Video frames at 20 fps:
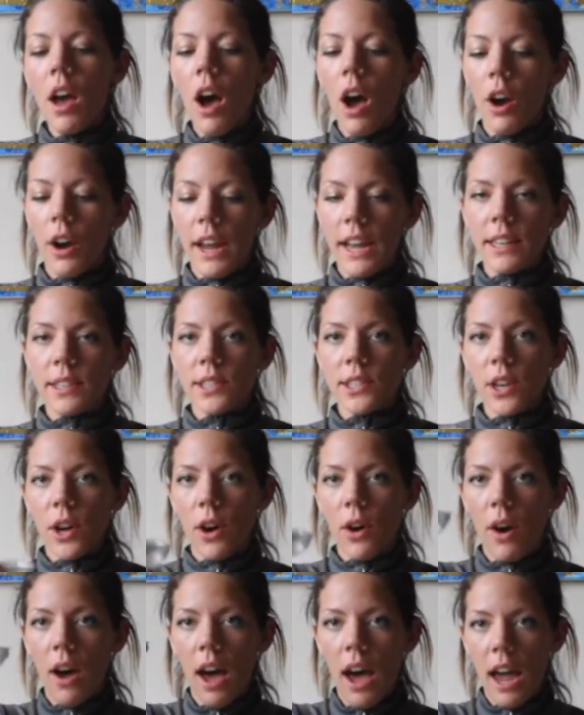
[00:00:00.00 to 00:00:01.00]
All right,
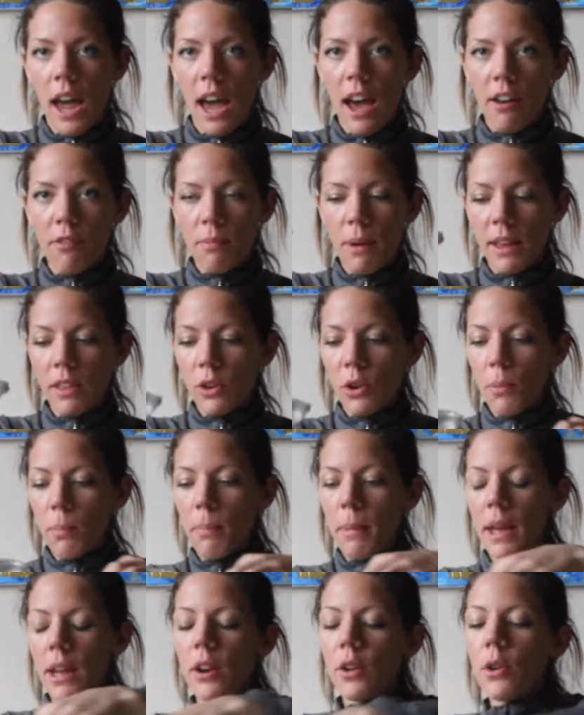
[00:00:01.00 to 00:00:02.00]
so I have my little
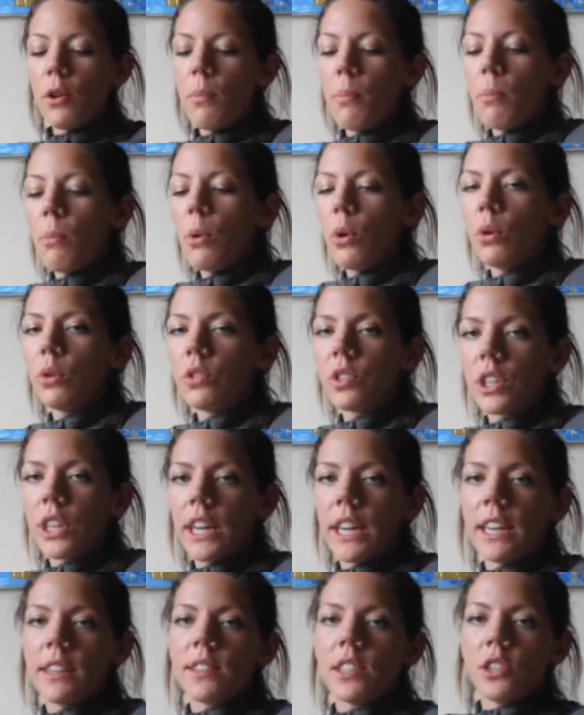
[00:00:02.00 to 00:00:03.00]
metal molder.
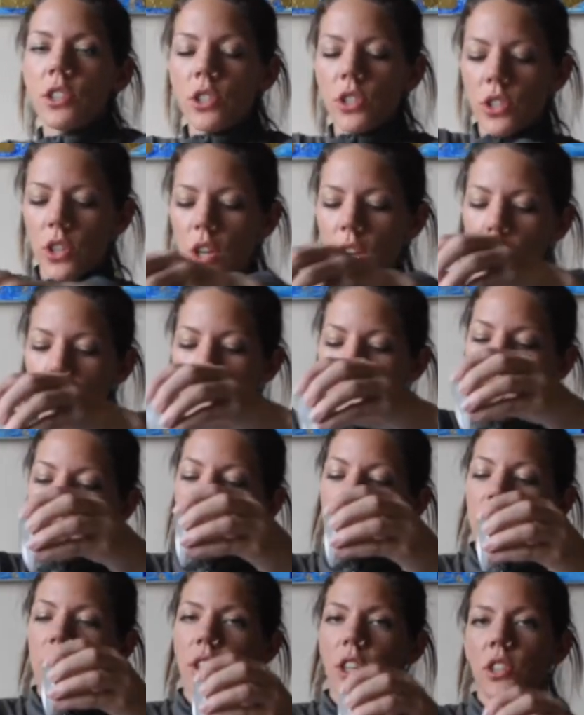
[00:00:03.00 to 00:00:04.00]
I guess I should show you before
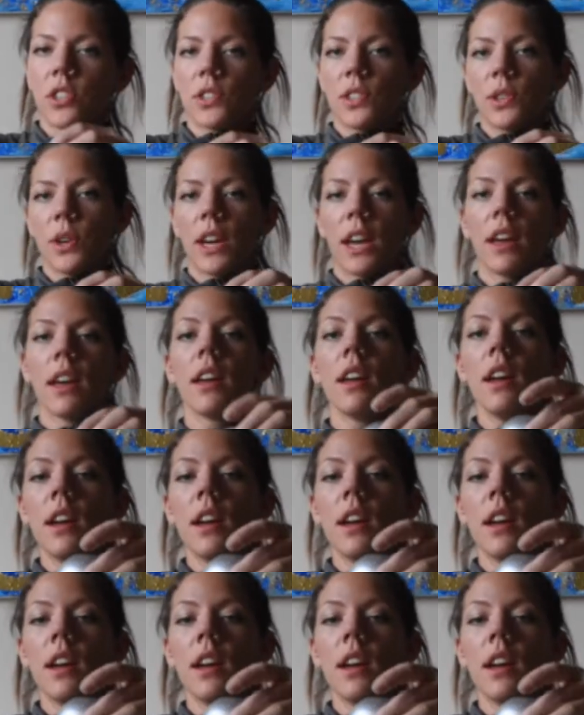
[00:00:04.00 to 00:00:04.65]
I start just doing it.